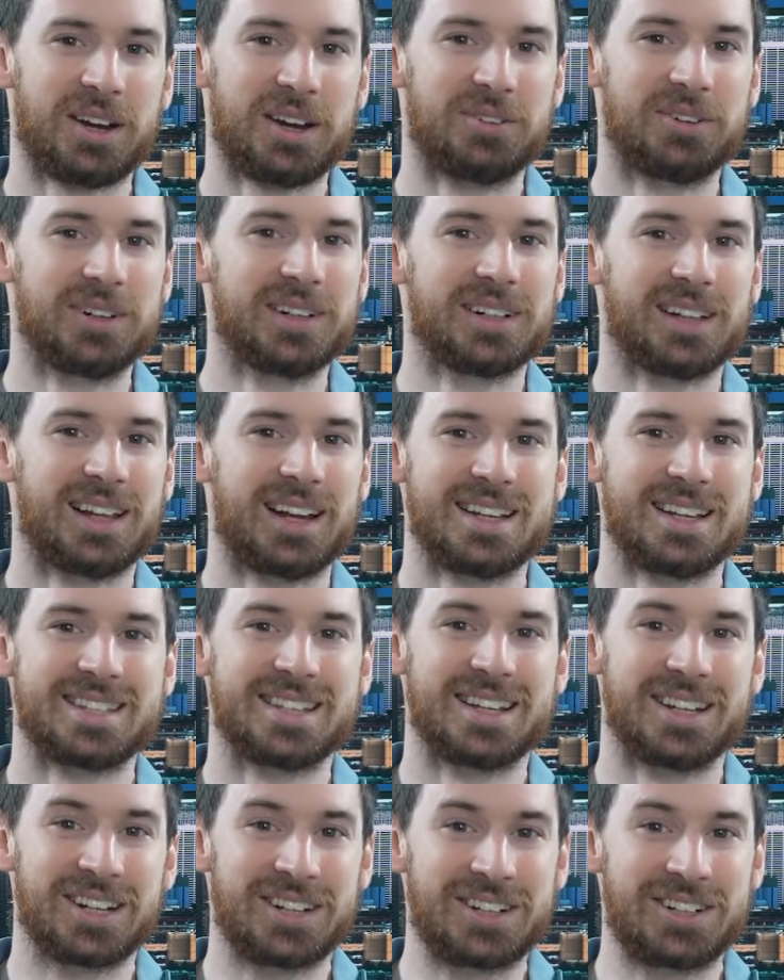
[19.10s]
I realized
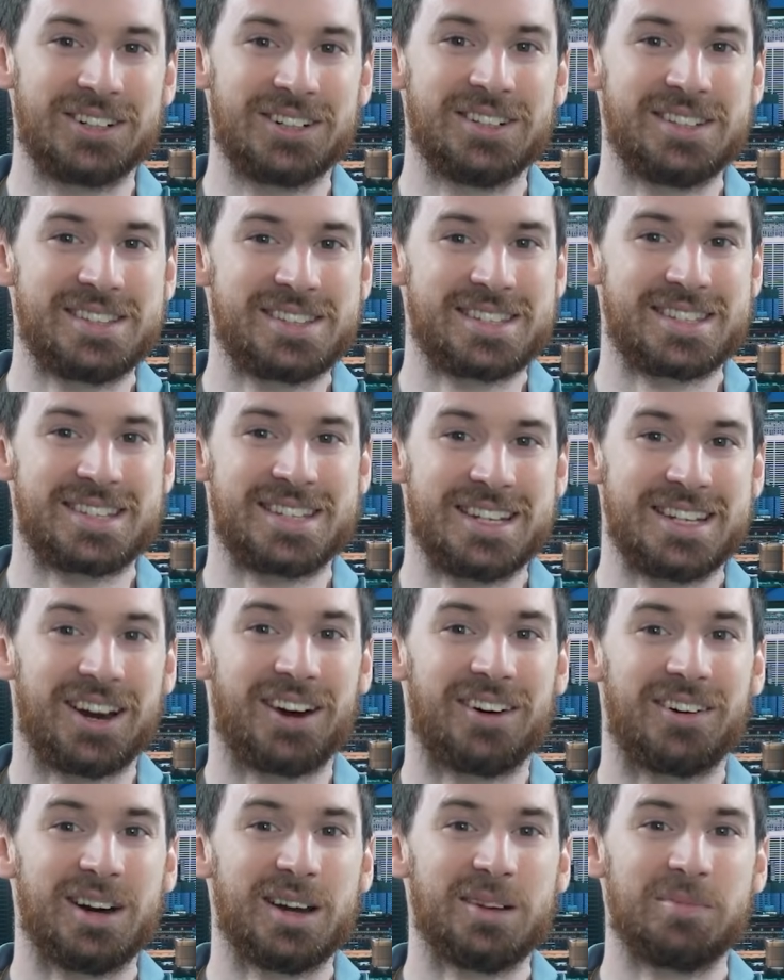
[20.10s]
that a good
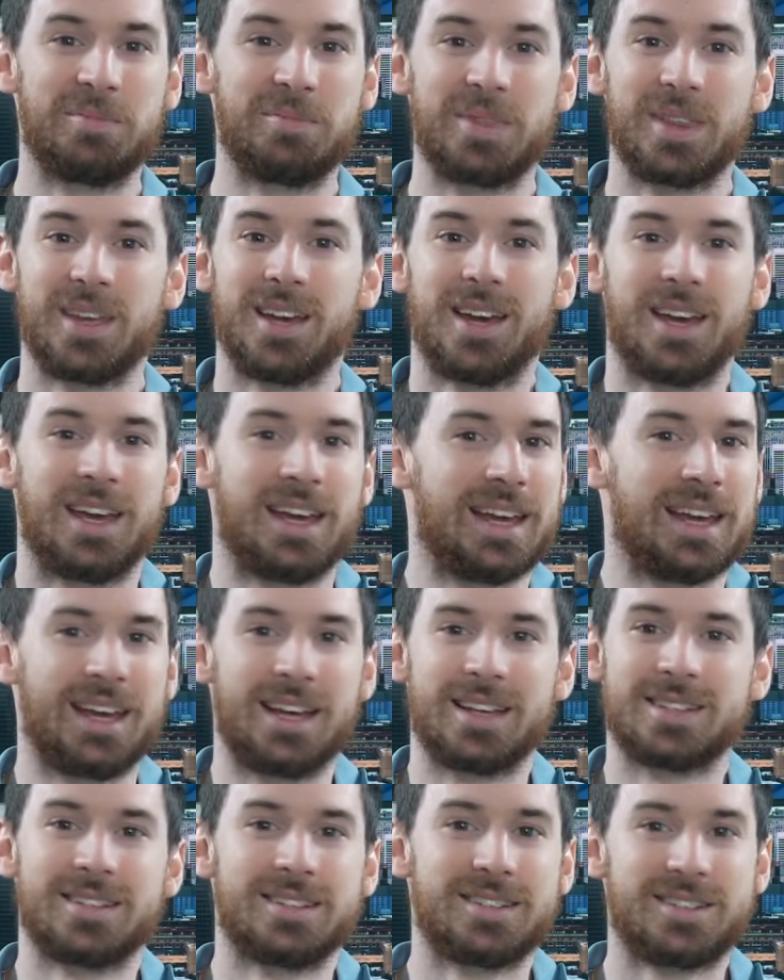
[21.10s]
CRM
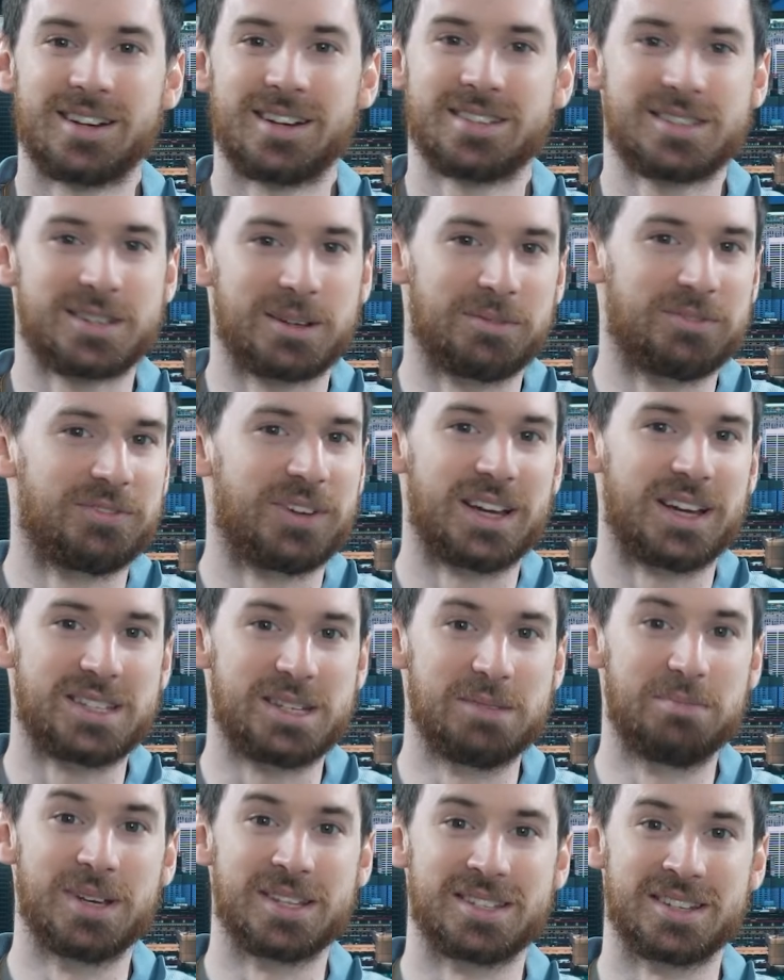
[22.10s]
isn't just some
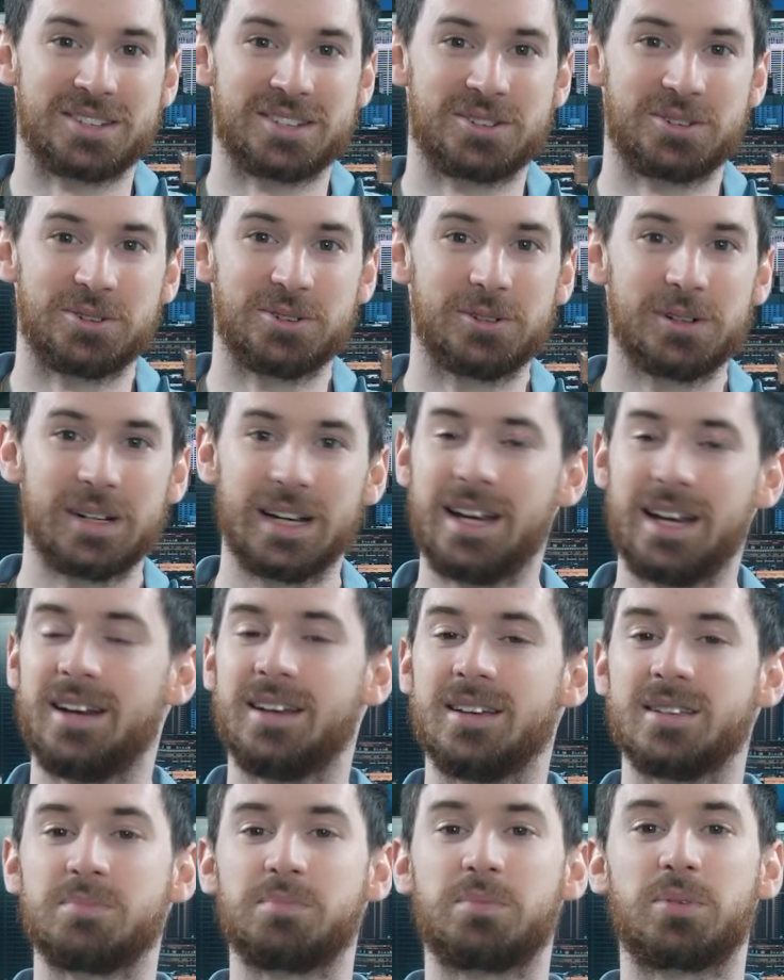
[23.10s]
fancy business tool. It
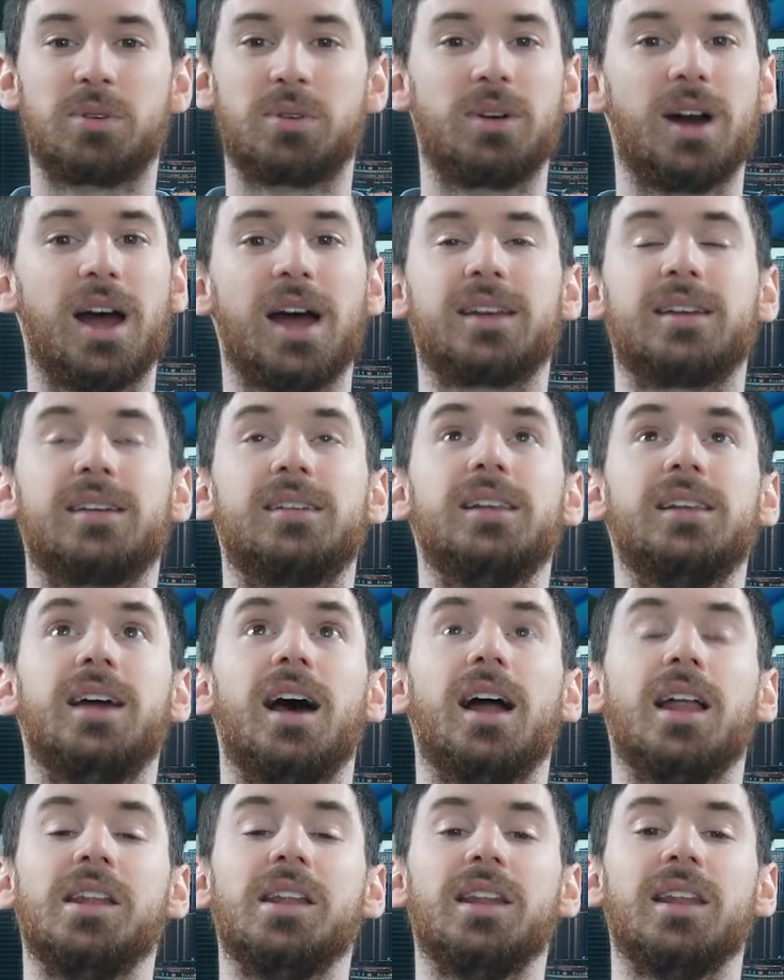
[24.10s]
is practically
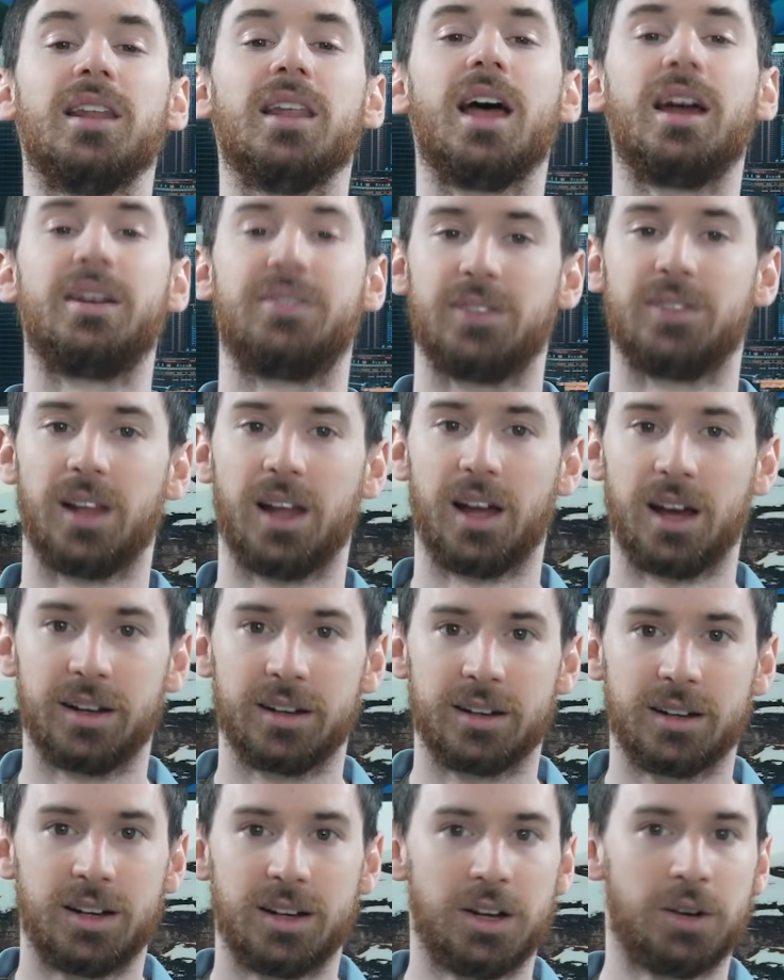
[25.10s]
a
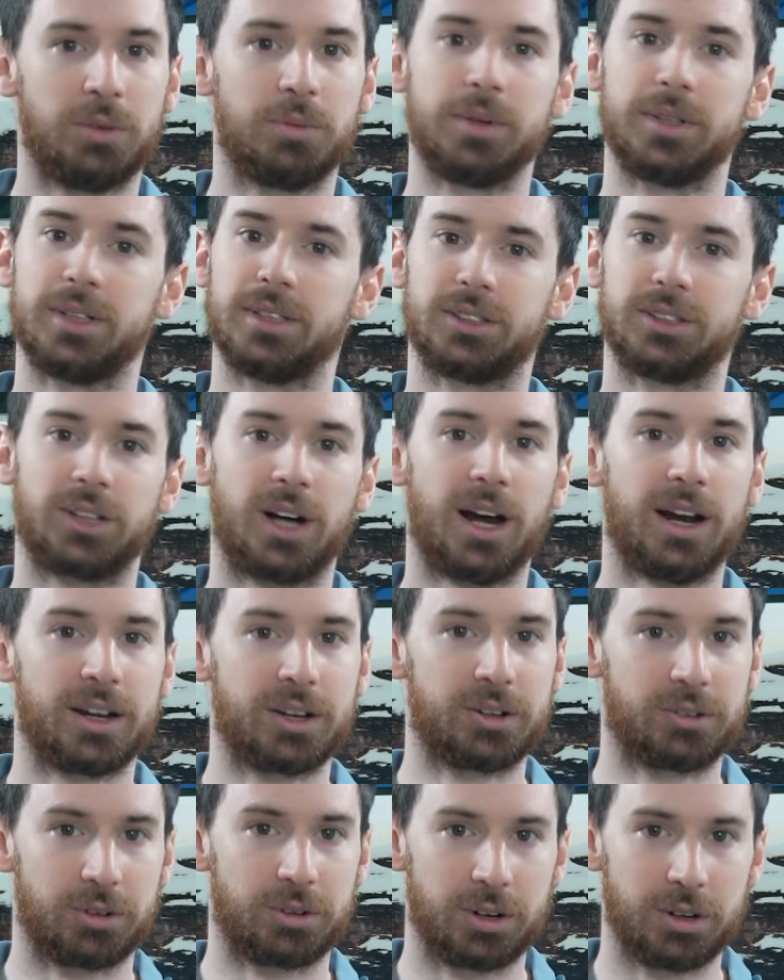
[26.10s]
lifeline when you're trying to
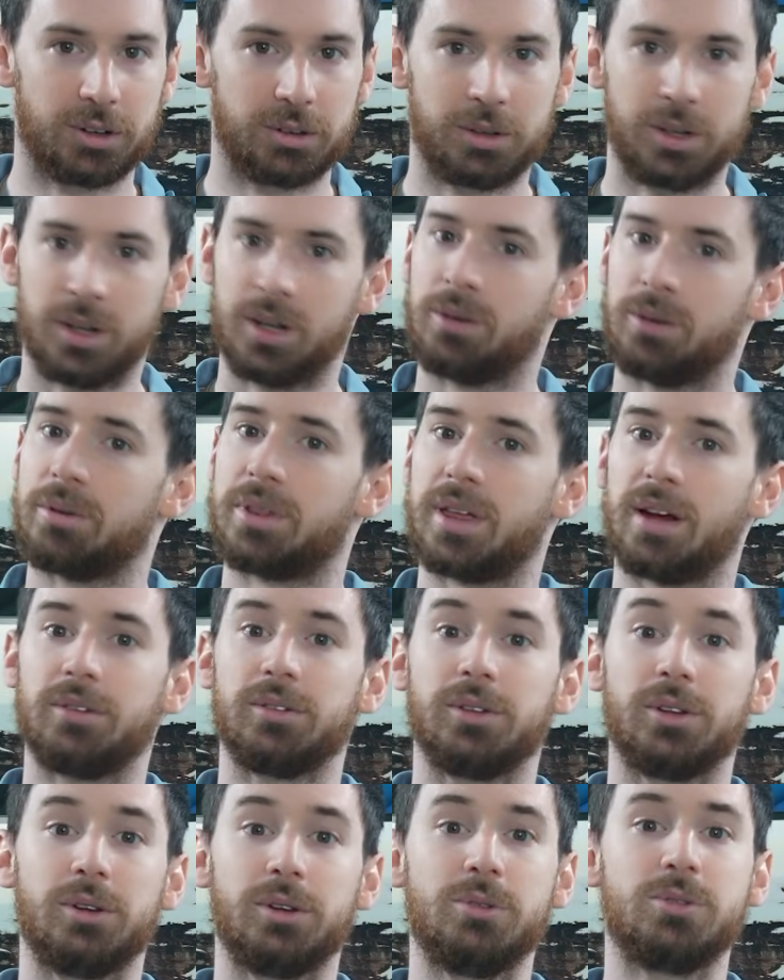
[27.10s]
grow without
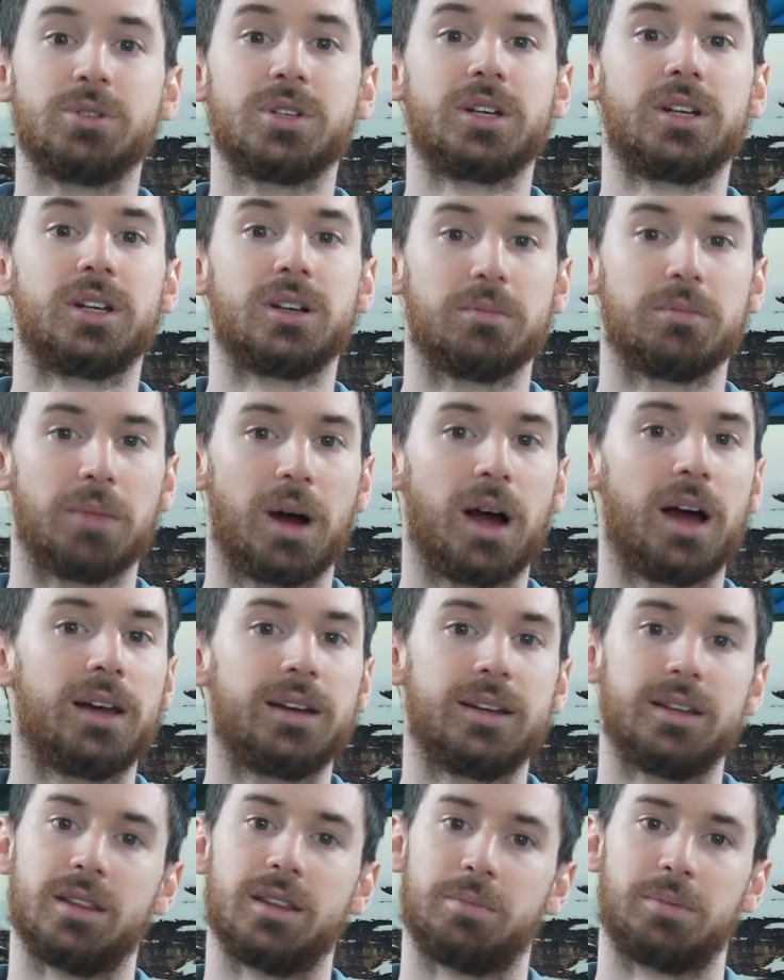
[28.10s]
losing your
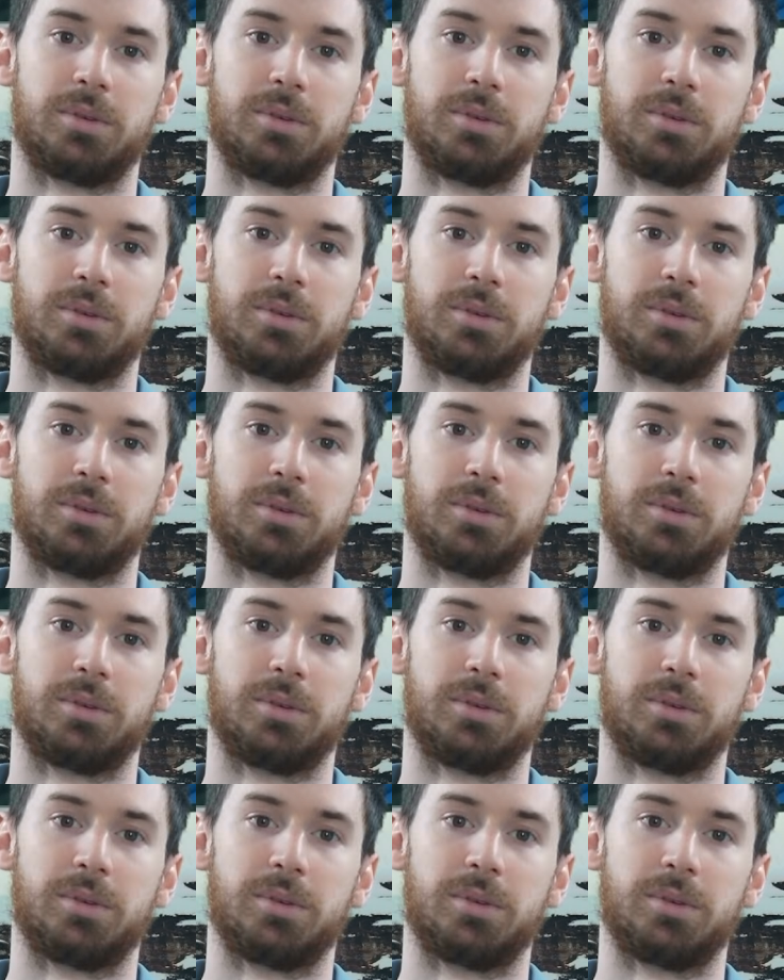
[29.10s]
mind in the